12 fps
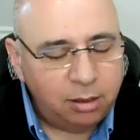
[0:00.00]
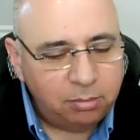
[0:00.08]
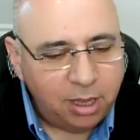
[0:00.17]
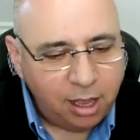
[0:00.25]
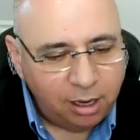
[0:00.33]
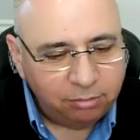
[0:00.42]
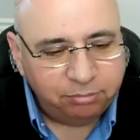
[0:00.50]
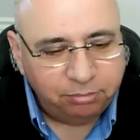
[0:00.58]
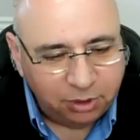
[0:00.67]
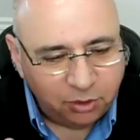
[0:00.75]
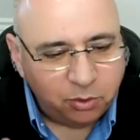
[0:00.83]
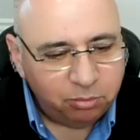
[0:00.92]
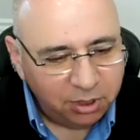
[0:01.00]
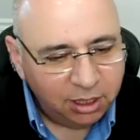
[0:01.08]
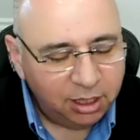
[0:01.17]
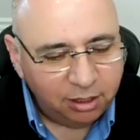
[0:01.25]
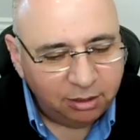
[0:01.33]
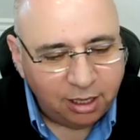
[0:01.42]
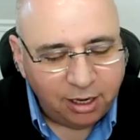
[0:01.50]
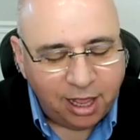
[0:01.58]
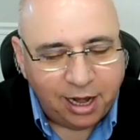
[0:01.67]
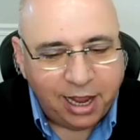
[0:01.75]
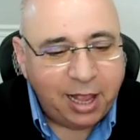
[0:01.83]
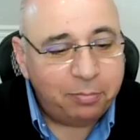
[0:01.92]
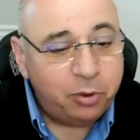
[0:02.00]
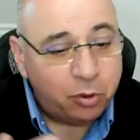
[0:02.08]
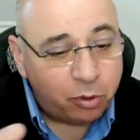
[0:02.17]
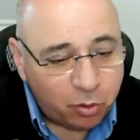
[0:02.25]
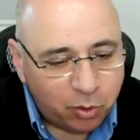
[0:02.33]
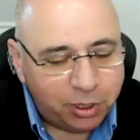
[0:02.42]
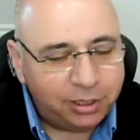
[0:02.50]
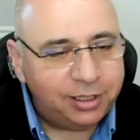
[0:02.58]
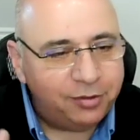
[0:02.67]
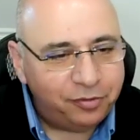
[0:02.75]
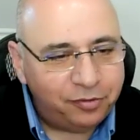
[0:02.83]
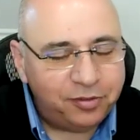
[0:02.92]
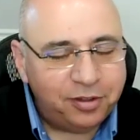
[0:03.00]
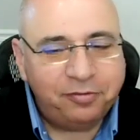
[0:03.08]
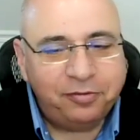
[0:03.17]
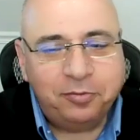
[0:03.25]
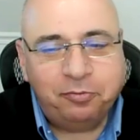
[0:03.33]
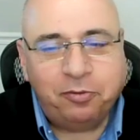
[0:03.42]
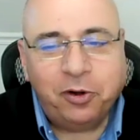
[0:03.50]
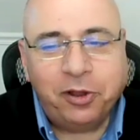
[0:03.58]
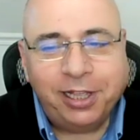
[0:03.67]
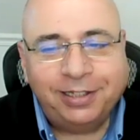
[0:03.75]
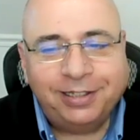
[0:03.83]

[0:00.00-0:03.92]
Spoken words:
I'll I'll help you through it if you forget.